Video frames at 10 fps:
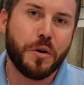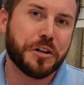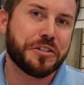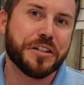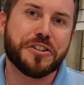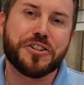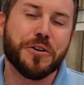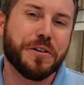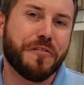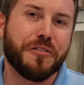Watch this,
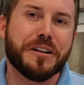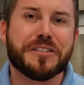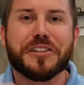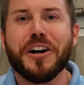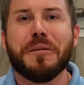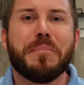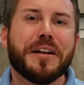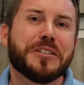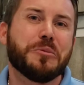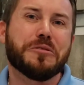show your friends. God
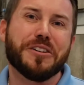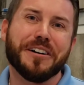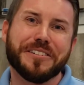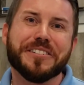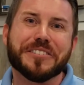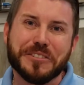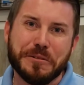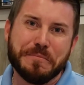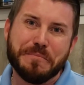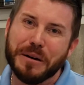bless. We'll talk to you soon.
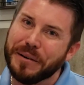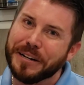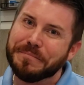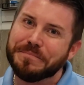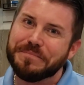Bye-bye.